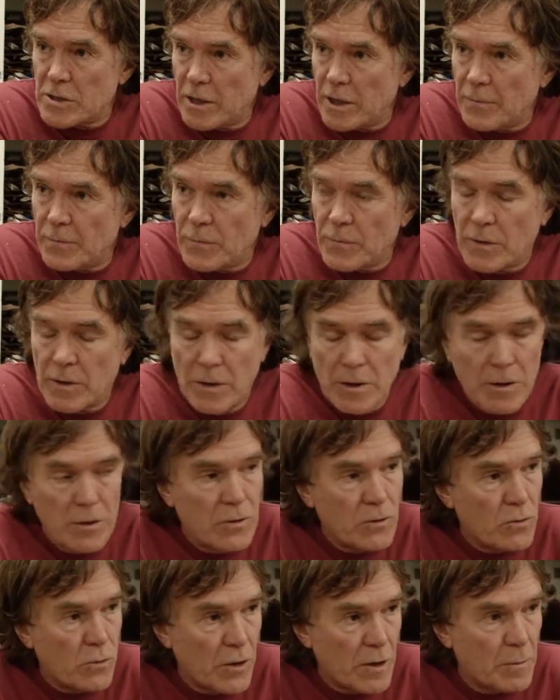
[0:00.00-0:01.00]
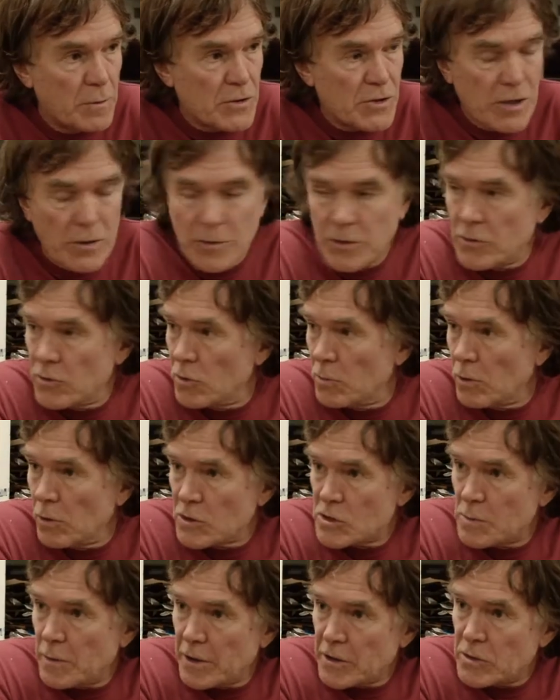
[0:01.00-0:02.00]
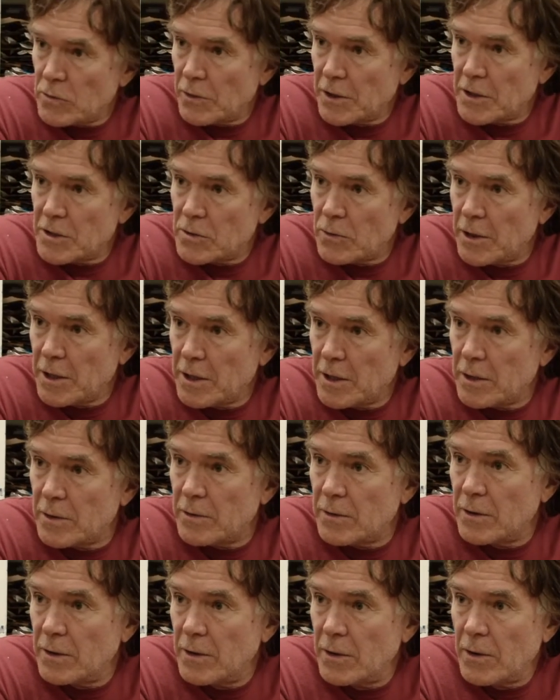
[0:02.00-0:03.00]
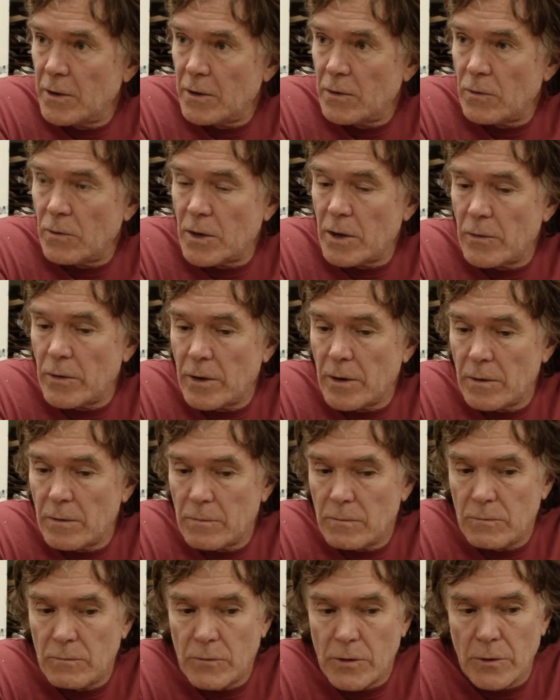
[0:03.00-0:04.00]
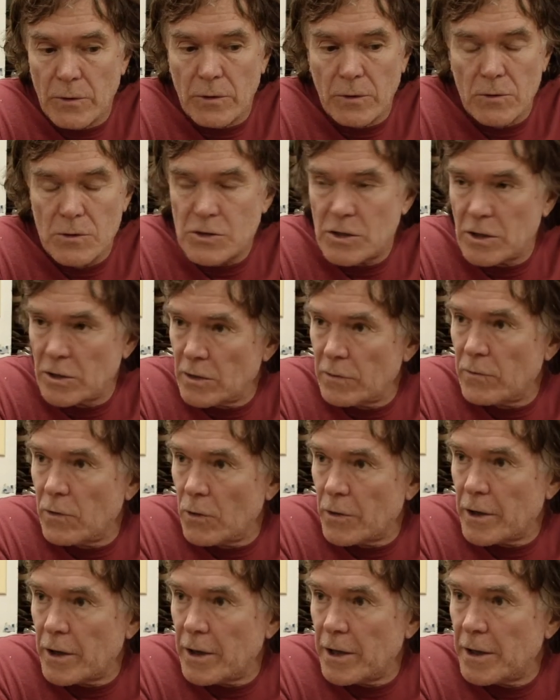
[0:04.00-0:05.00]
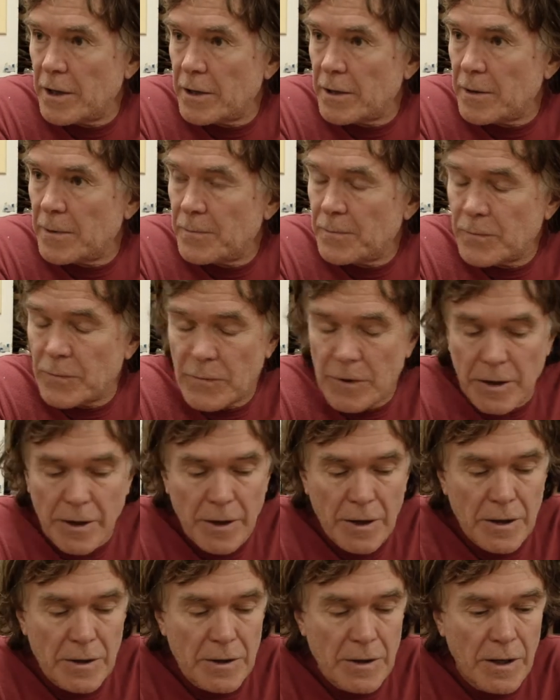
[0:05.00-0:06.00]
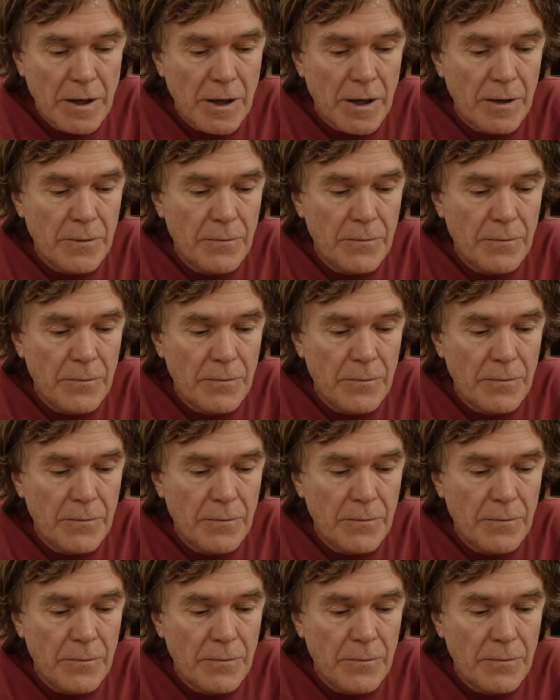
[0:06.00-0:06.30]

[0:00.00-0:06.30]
at 20% renewables by 2020, and we were, they were losing the boat on it, and, and, uh,